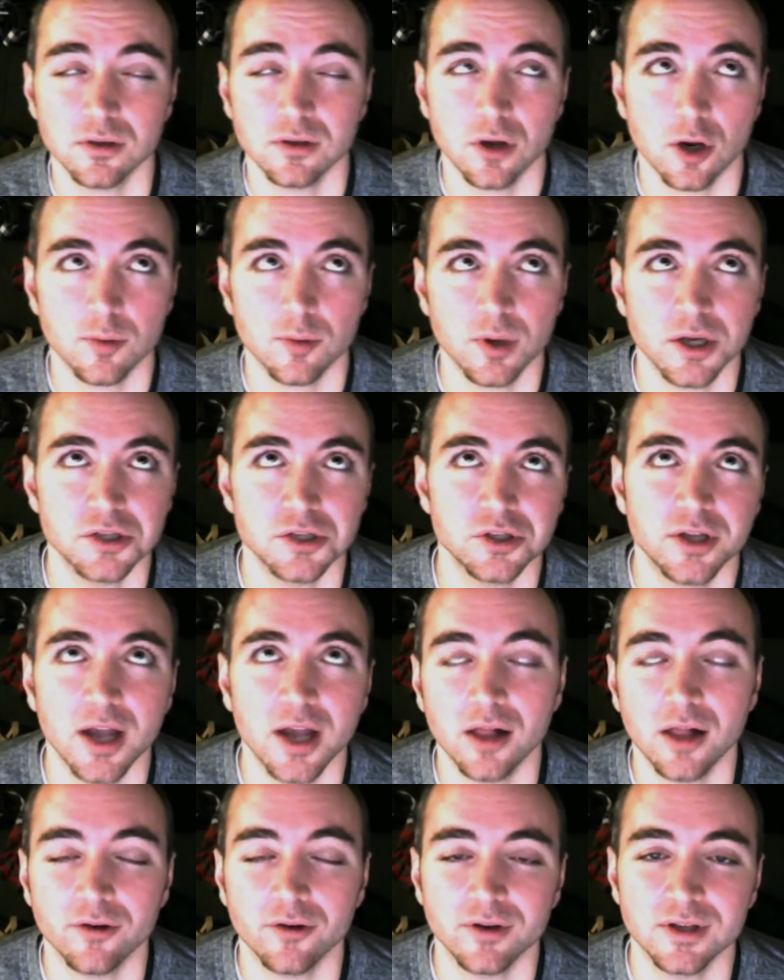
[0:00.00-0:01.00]
carbohydrate
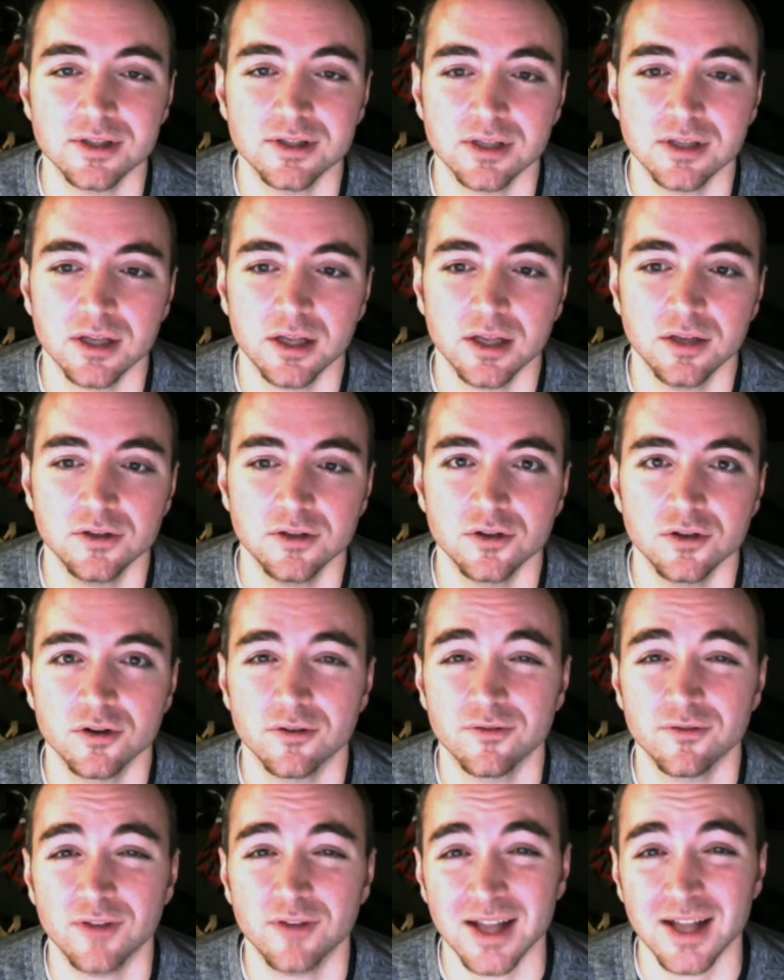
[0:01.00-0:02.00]
calories into your
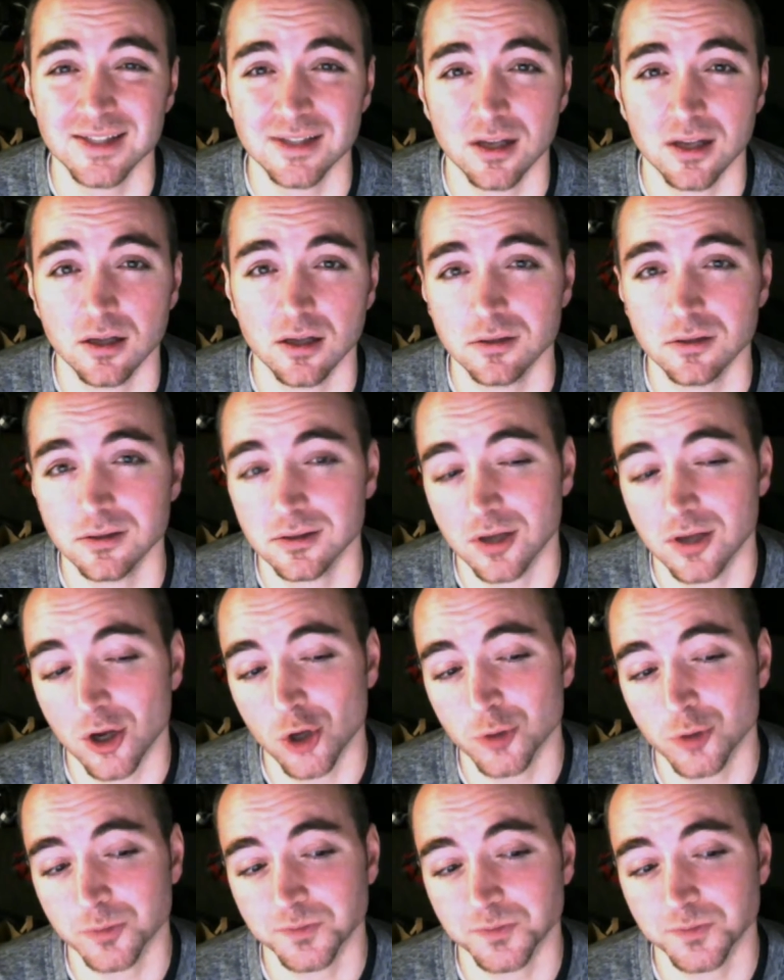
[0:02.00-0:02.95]
fat cells. So